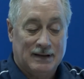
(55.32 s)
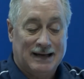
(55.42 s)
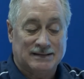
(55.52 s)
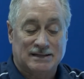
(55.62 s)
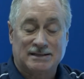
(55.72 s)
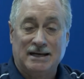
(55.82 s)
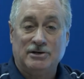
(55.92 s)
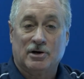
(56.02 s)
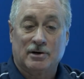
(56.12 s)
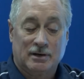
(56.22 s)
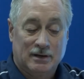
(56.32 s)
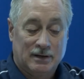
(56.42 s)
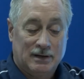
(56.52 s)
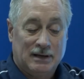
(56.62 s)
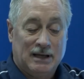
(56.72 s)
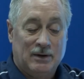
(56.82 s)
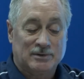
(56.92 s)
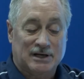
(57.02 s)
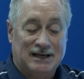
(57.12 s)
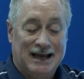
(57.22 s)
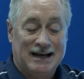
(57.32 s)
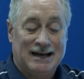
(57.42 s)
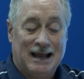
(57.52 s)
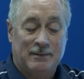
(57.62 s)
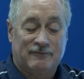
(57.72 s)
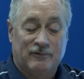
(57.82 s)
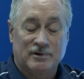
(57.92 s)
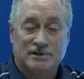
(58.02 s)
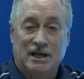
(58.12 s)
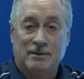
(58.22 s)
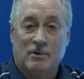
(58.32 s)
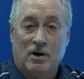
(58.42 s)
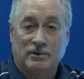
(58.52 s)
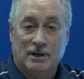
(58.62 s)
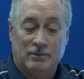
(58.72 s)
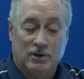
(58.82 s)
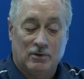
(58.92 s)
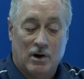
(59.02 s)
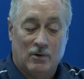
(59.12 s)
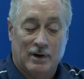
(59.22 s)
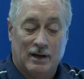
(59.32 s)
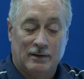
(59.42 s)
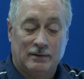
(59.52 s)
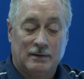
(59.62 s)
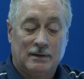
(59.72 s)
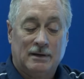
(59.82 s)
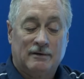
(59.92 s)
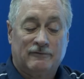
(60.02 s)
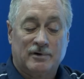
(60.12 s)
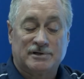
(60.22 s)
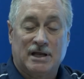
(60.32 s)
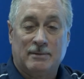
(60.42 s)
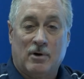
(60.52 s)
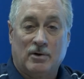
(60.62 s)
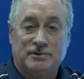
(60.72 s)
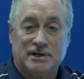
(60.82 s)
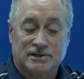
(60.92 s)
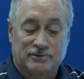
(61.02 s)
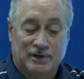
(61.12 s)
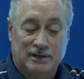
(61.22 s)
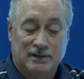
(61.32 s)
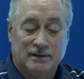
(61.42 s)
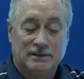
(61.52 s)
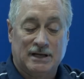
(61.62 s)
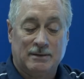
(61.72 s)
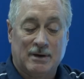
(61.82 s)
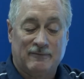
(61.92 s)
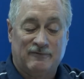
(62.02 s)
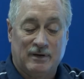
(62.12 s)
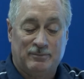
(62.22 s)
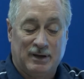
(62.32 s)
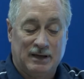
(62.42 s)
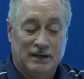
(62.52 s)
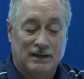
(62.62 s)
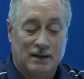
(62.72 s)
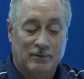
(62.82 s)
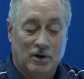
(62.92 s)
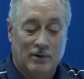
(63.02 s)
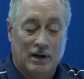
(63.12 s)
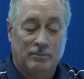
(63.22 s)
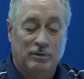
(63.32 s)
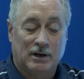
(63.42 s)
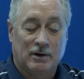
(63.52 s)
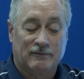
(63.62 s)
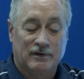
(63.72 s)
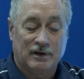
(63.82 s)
As a senior, he was again named First Team All-WOL, First Team All-District, Team MVP and WOL Player of the